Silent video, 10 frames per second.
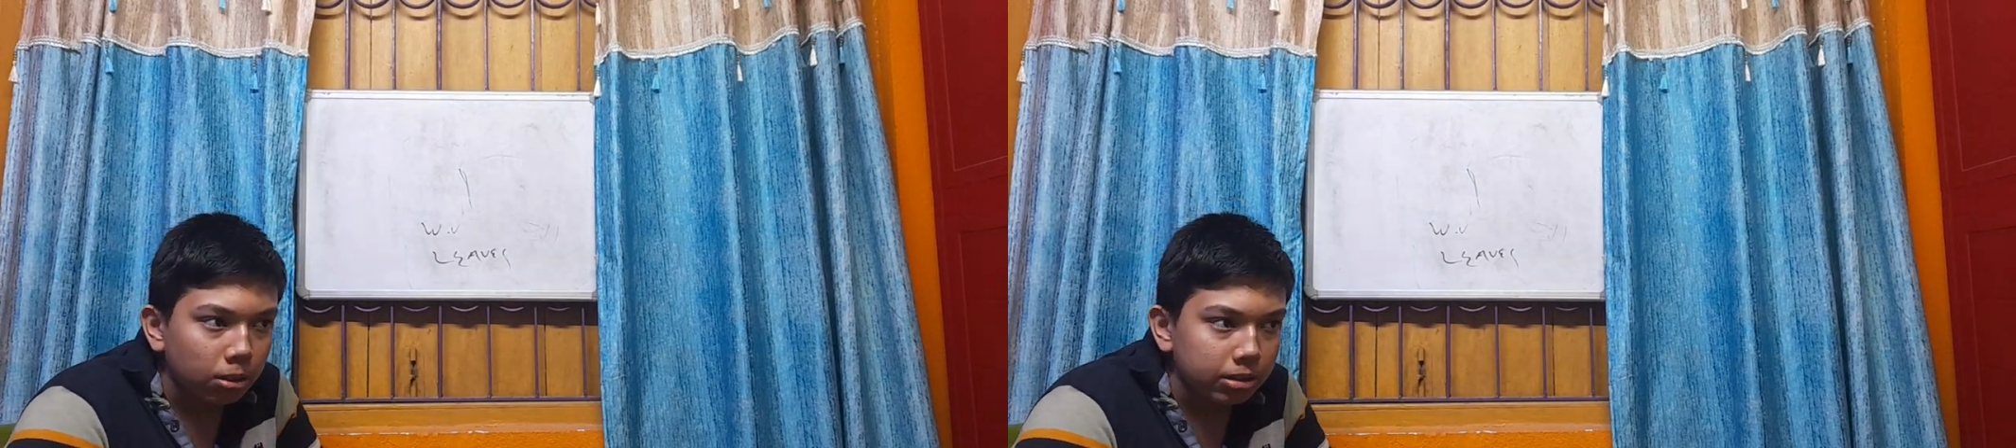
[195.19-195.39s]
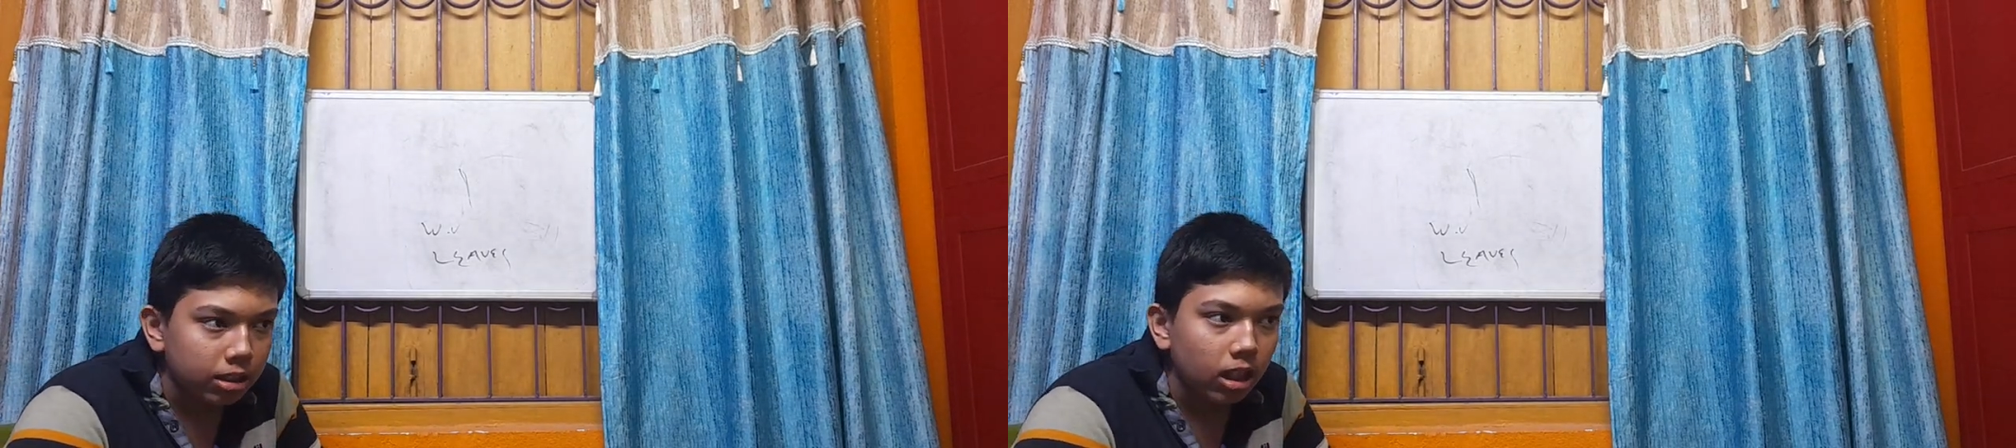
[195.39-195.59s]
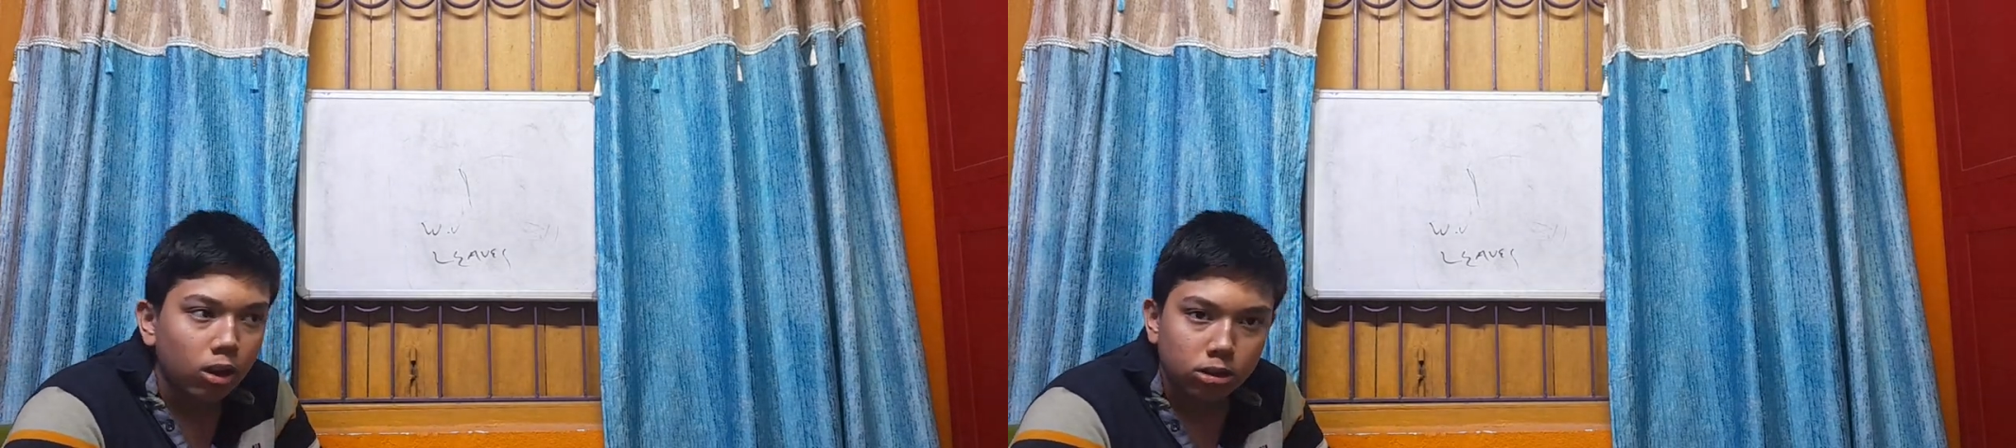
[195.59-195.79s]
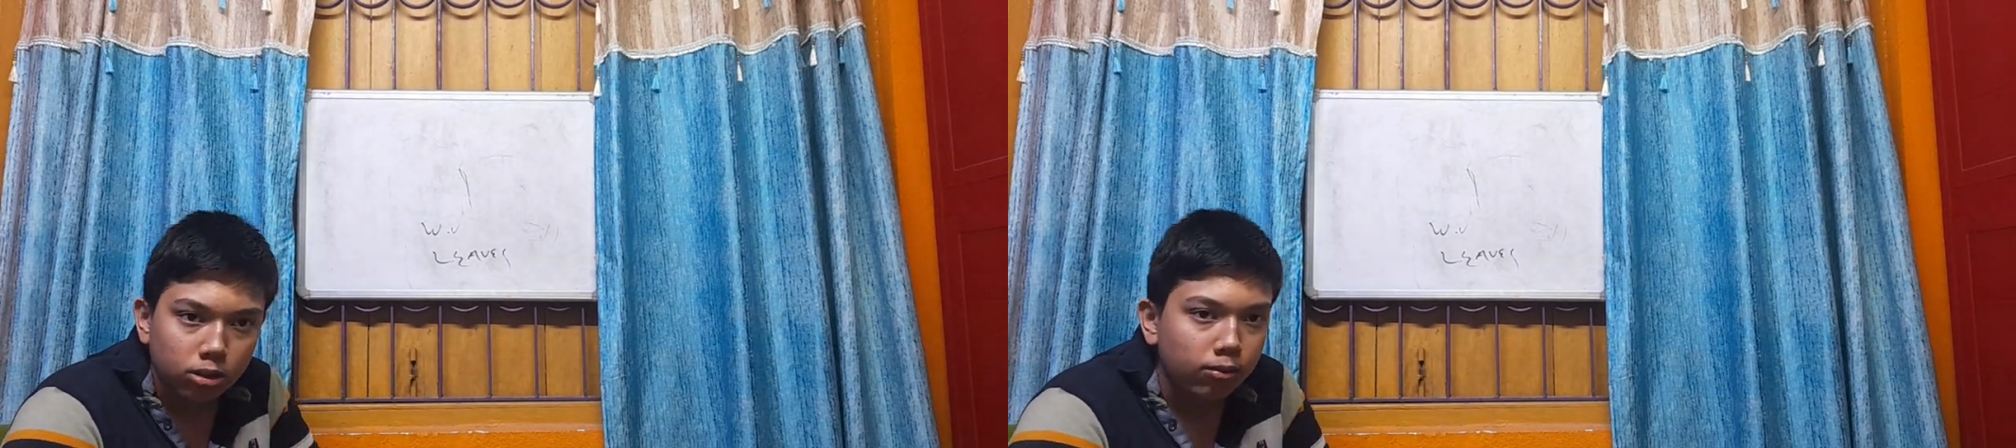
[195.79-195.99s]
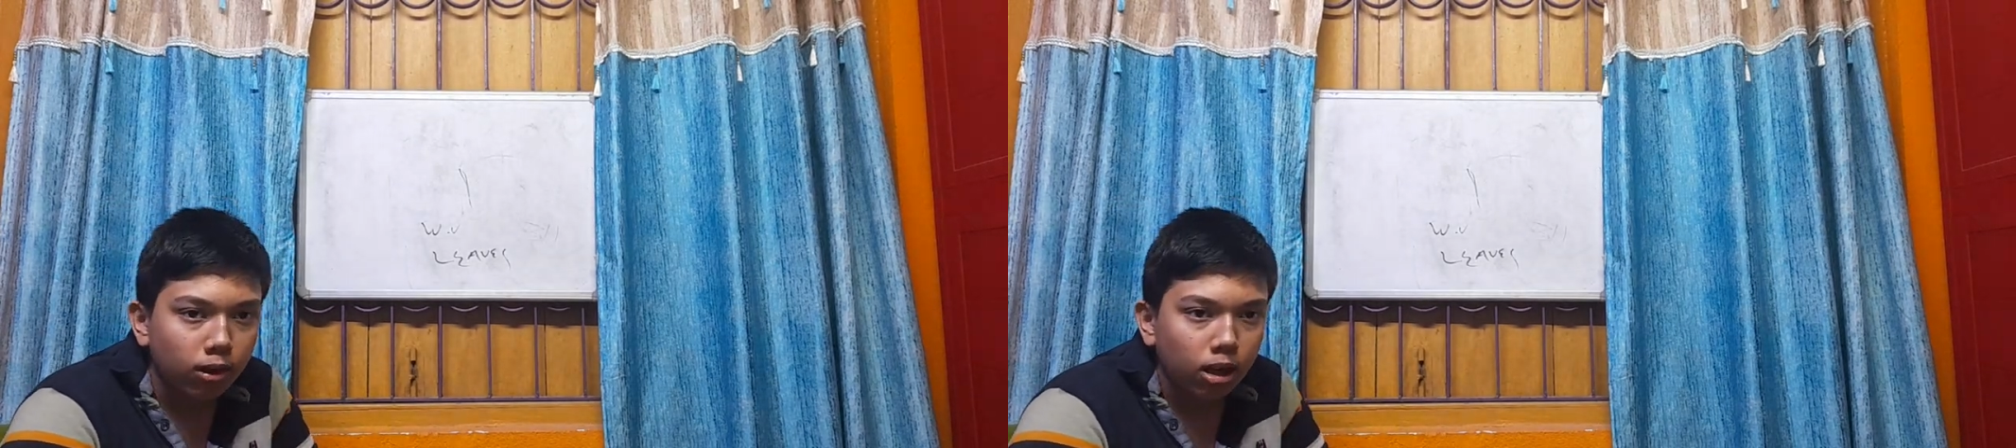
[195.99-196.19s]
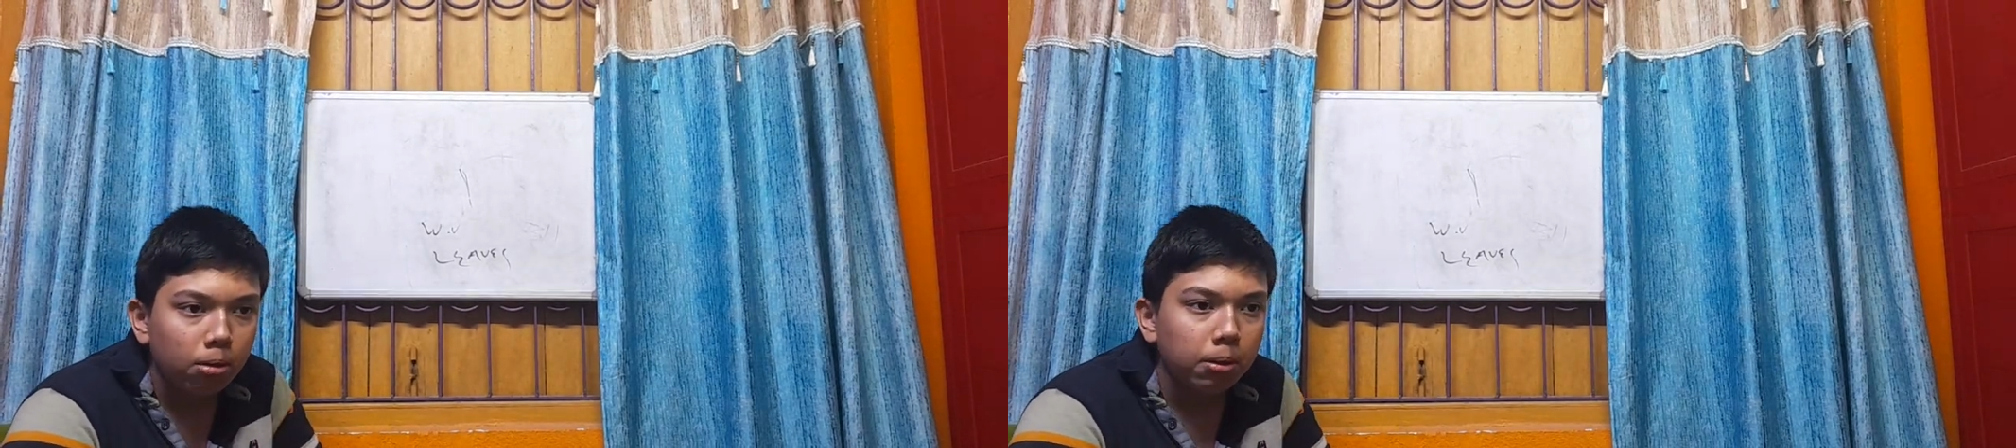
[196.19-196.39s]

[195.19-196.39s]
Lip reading: measure the loss of water,